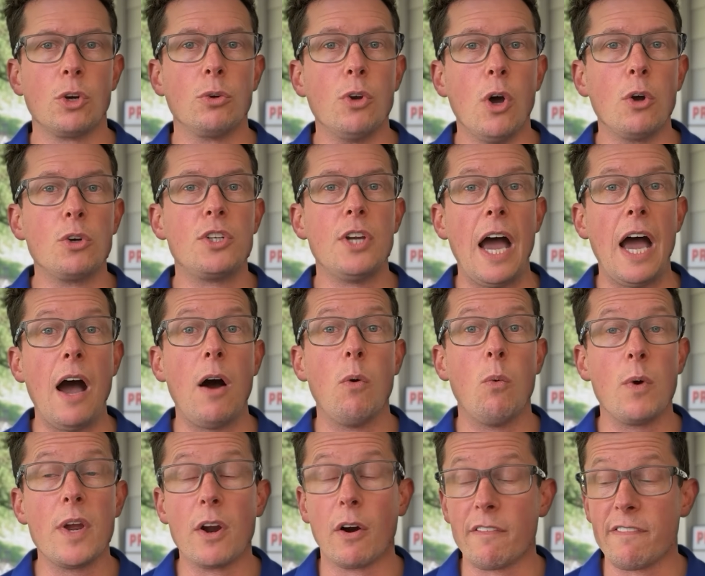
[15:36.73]
So no doubt
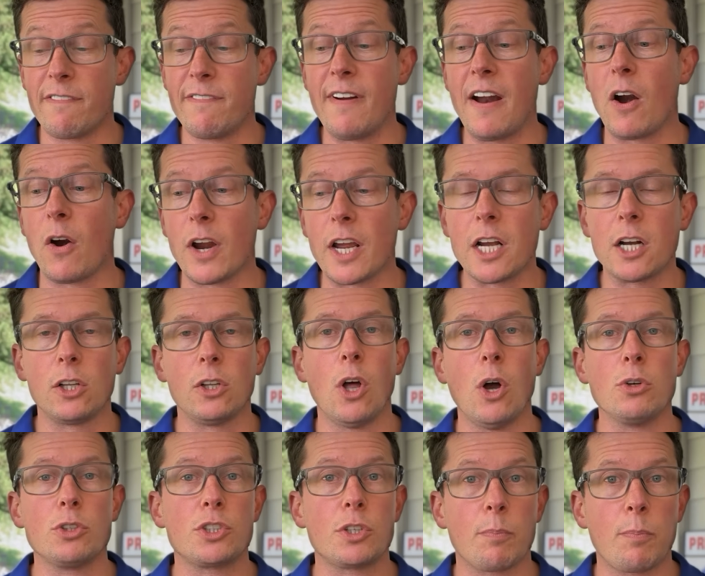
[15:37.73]
we are very
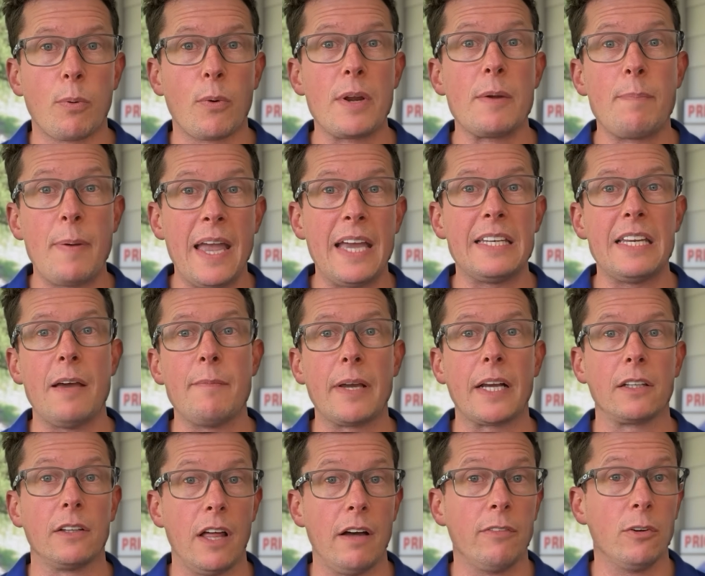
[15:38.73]
close to
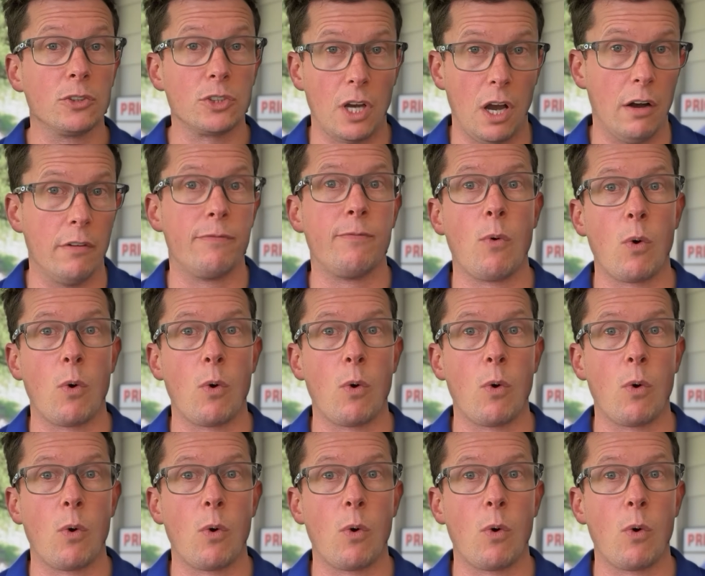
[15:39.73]
pre-pandemic levels of